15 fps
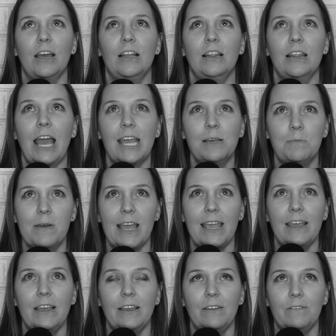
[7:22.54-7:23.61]
like
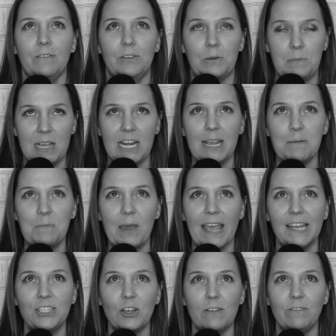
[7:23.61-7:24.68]
my comedian
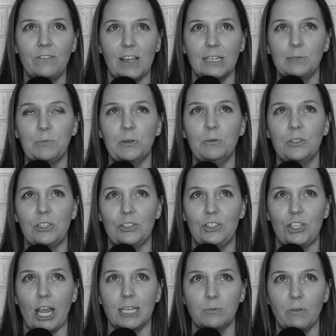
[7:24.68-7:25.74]
page on Facebook, which is
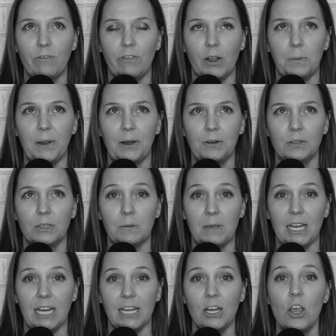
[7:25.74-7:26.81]
Jasmine Fairbairn
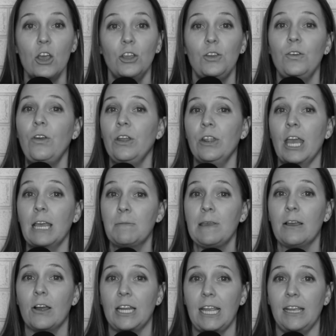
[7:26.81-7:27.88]
Comedian. You can like
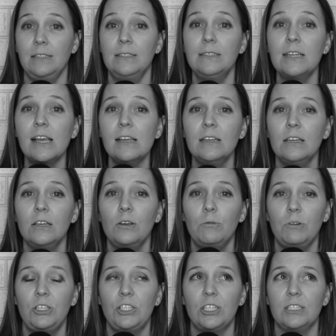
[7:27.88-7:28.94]
me on Insta,
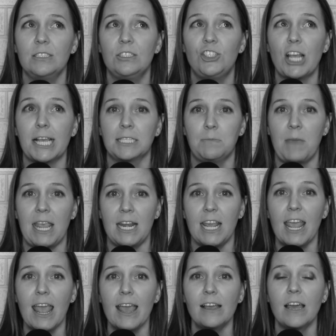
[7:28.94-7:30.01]
which is
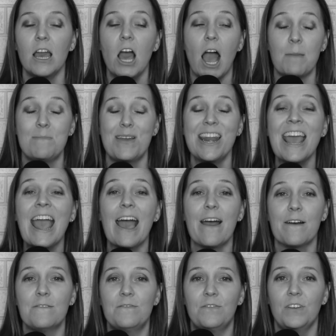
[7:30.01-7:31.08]
Jazzmaniac. I'm gonna
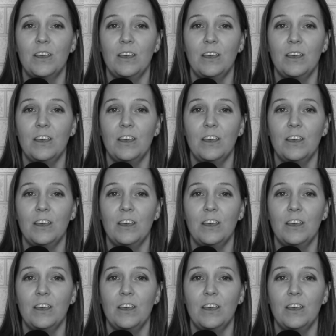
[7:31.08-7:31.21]
have